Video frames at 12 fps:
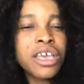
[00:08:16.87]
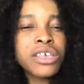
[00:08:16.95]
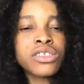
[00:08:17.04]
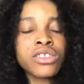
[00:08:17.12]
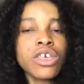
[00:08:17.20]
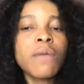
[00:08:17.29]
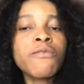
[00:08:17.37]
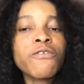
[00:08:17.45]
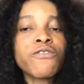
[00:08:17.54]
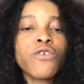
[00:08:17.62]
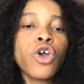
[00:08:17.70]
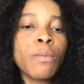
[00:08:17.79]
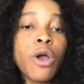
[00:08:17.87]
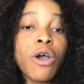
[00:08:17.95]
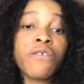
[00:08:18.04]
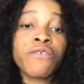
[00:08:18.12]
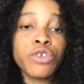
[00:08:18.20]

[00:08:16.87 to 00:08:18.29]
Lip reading: some form of